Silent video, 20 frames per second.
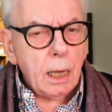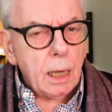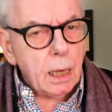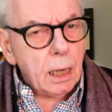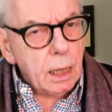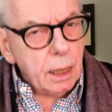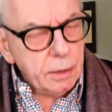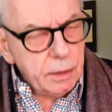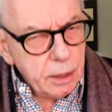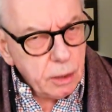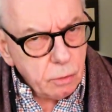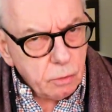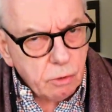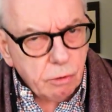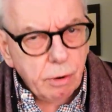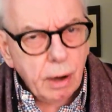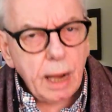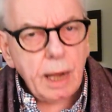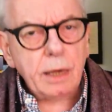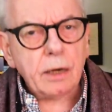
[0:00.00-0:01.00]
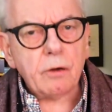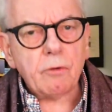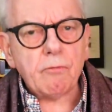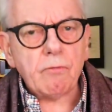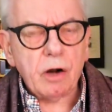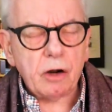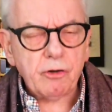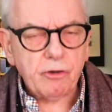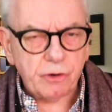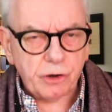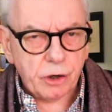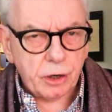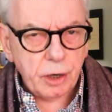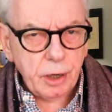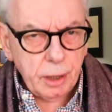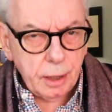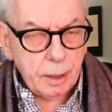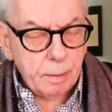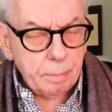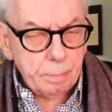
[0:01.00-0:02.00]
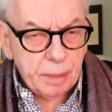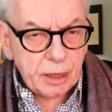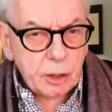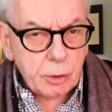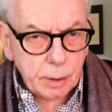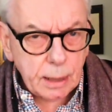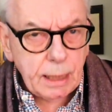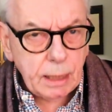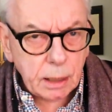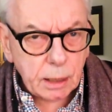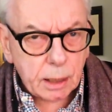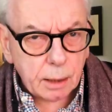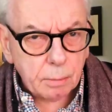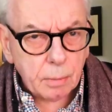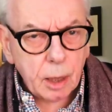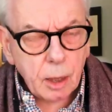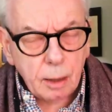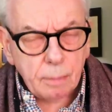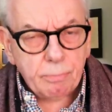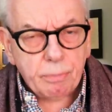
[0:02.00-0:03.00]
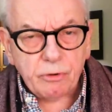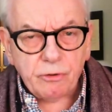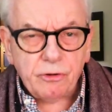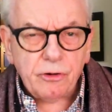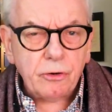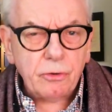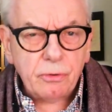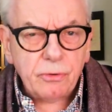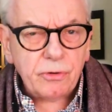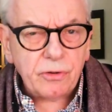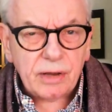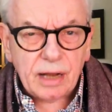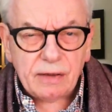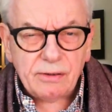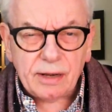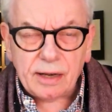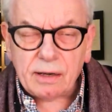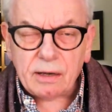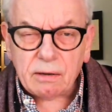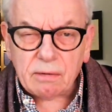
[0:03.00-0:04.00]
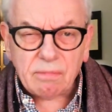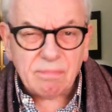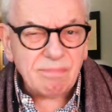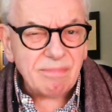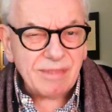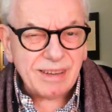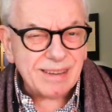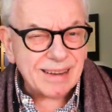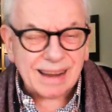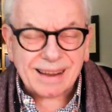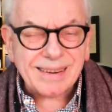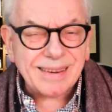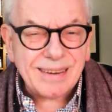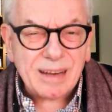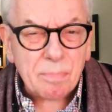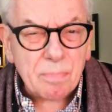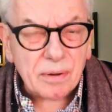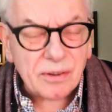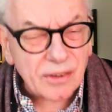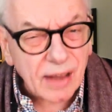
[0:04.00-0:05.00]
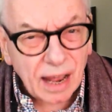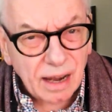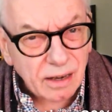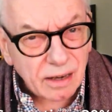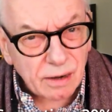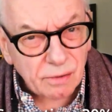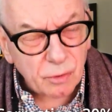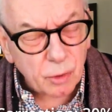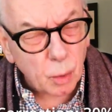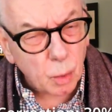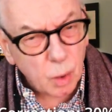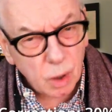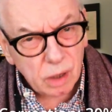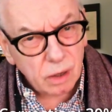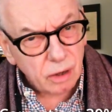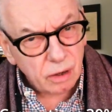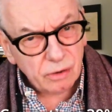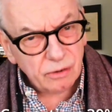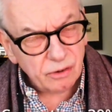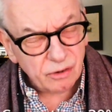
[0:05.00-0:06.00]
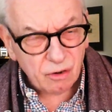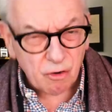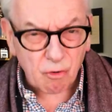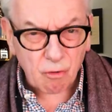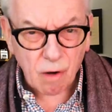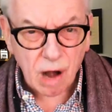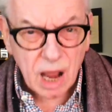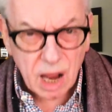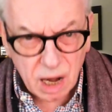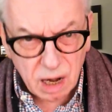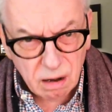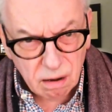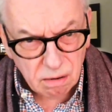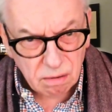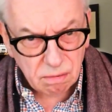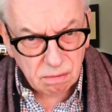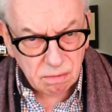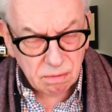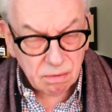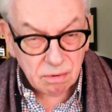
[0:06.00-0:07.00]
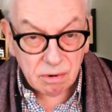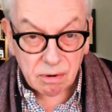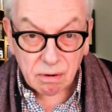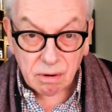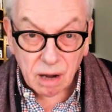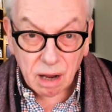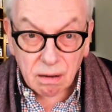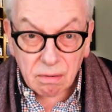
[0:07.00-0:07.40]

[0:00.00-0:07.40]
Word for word: the Ukraine and Russia between them produce, is it 60% of the world's grain, you know,